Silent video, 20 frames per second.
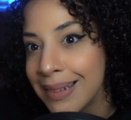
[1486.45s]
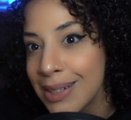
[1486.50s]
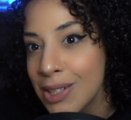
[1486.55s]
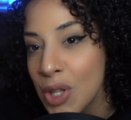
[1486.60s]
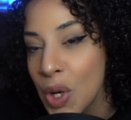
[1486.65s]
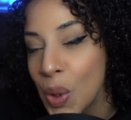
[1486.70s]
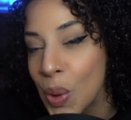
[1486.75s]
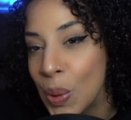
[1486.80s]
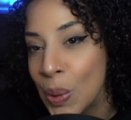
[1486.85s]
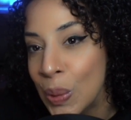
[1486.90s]

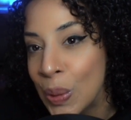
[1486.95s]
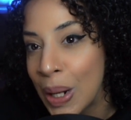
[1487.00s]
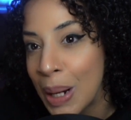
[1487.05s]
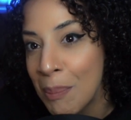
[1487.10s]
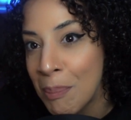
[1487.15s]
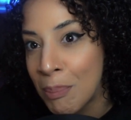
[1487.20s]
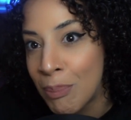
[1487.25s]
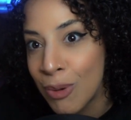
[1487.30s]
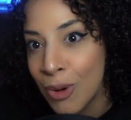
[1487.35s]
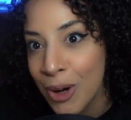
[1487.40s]
So
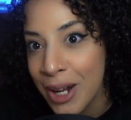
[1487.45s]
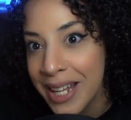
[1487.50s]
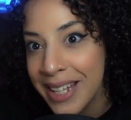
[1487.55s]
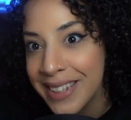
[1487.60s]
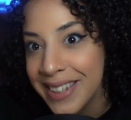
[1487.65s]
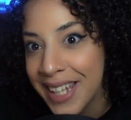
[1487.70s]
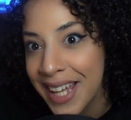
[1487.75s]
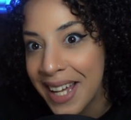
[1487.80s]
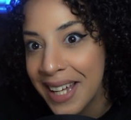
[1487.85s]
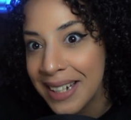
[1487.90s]
bringing
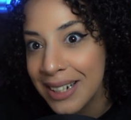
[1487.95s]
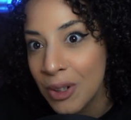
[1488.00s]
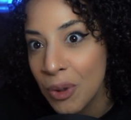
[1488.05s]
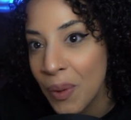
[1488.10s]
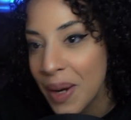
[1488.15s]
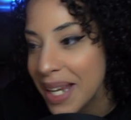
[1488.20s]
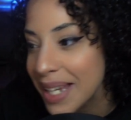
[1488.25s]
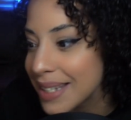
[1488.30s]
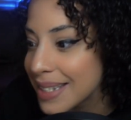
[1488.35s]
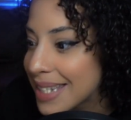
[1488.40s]
that
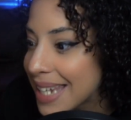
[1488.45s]
grade